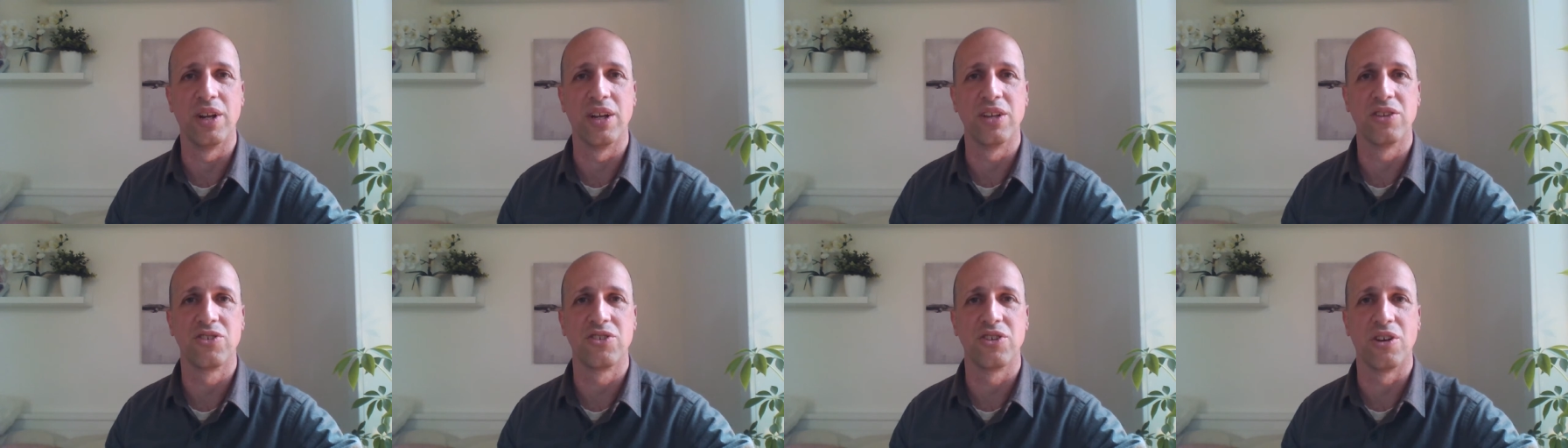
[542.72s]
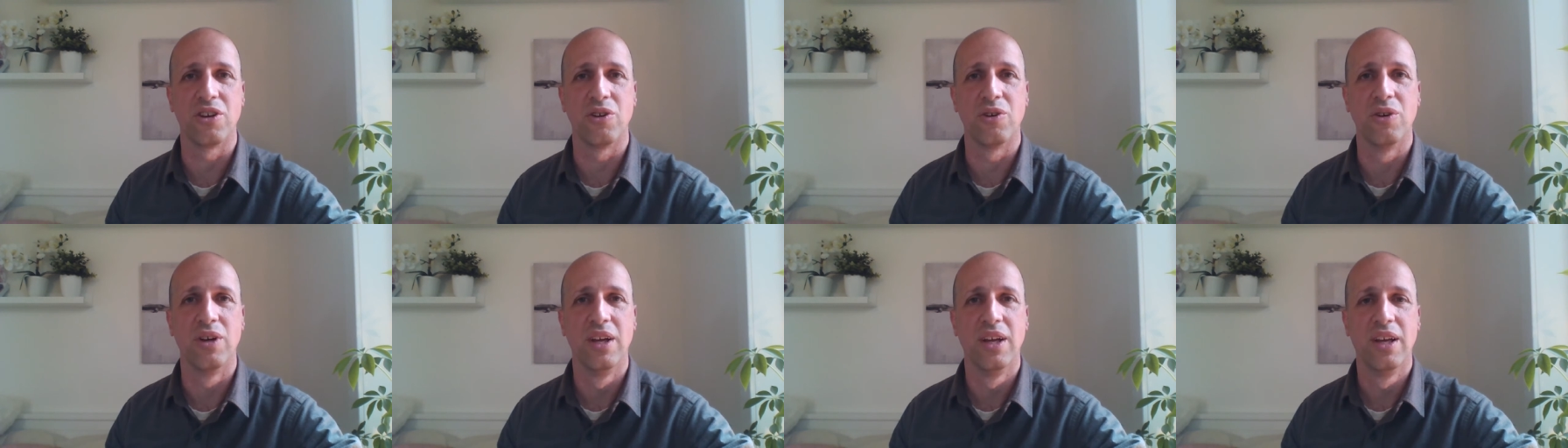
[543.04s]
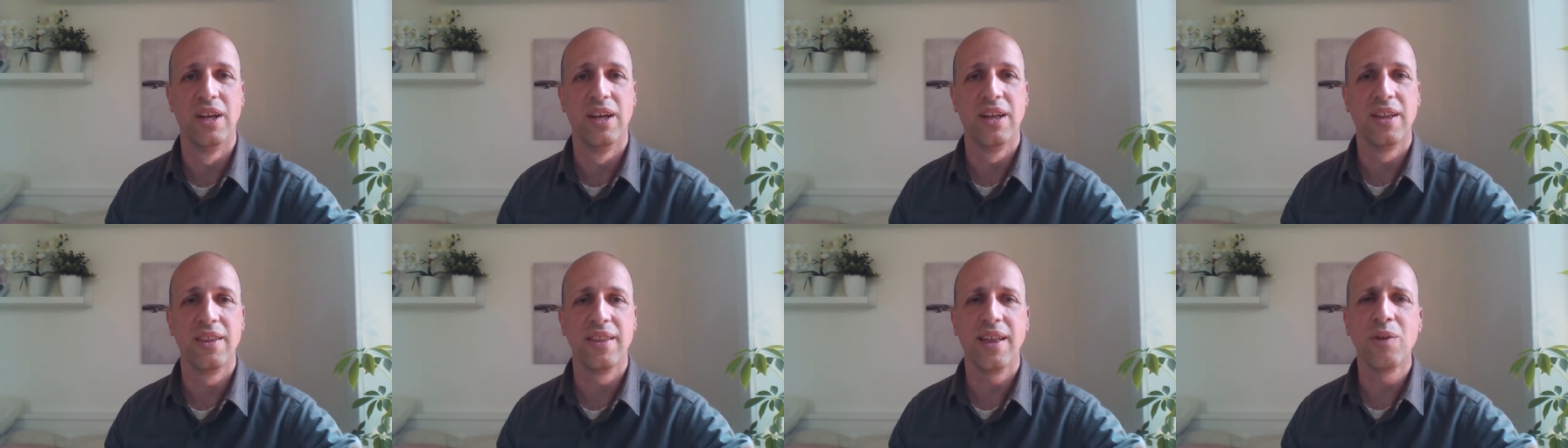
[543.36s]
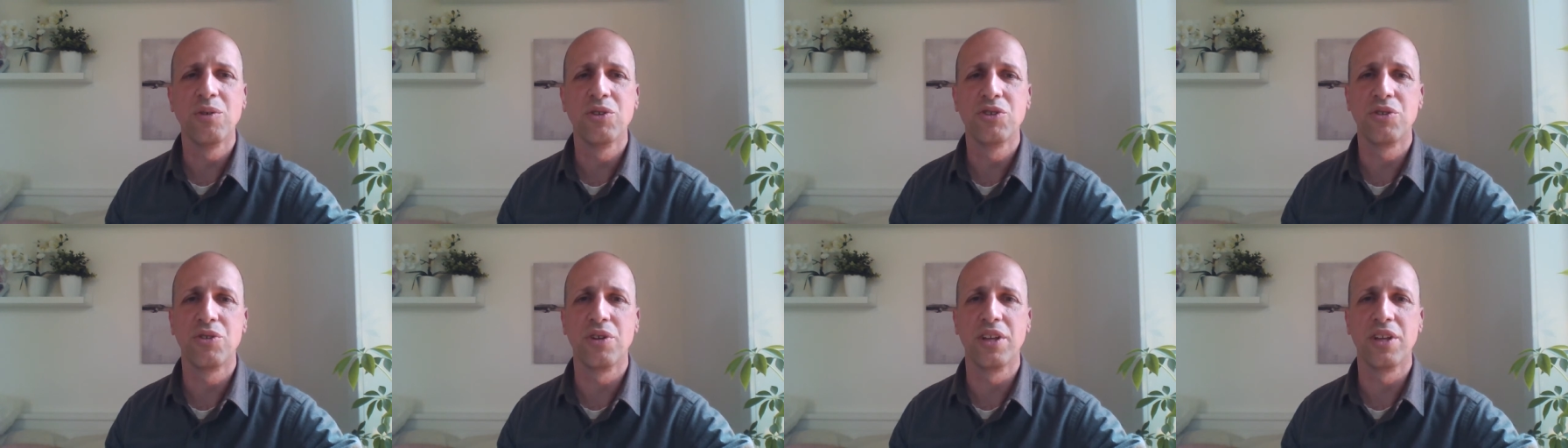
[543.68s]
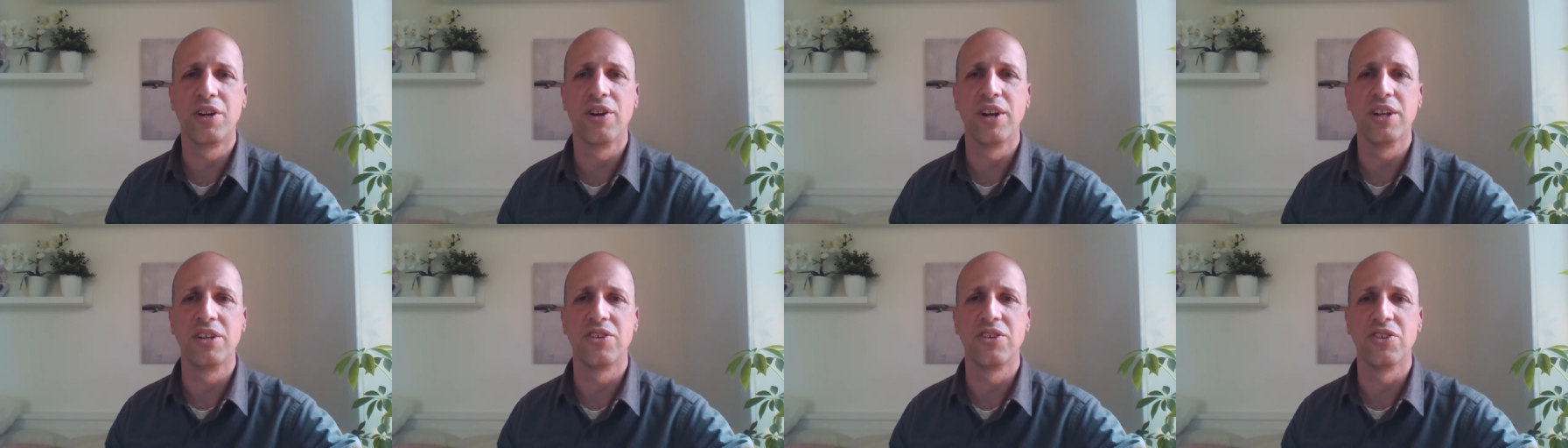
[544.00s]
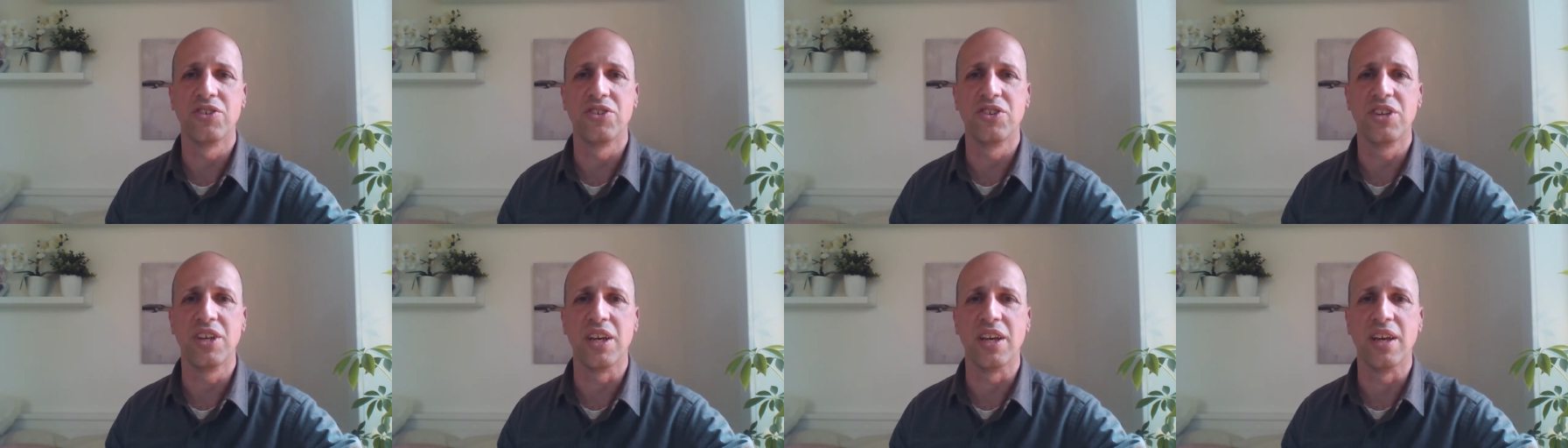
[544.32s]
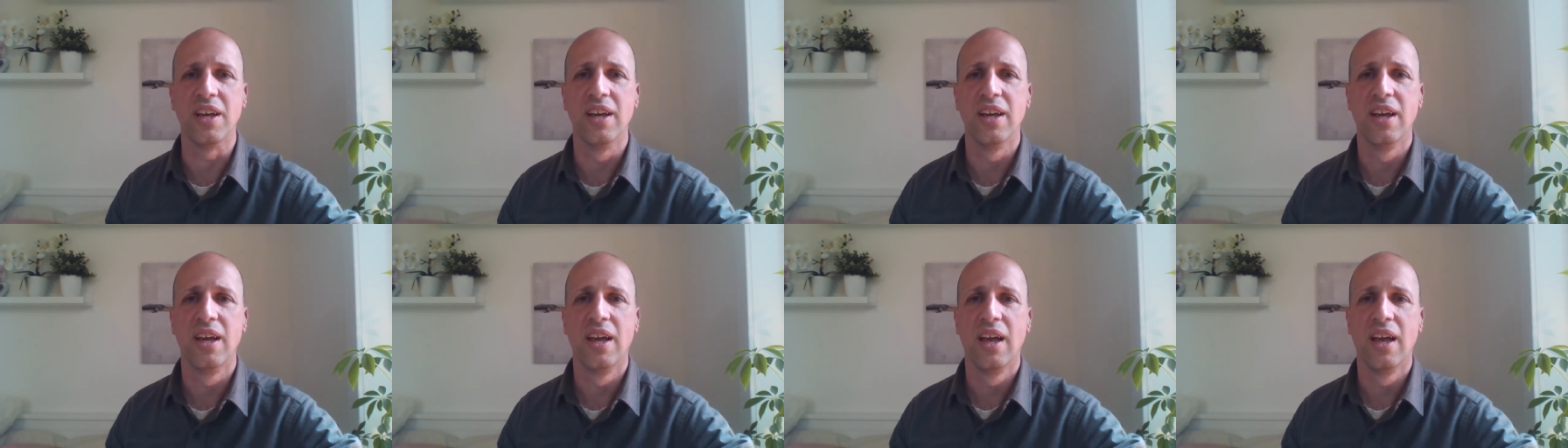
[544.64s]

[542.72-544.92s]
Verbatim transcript: So that was really great to see.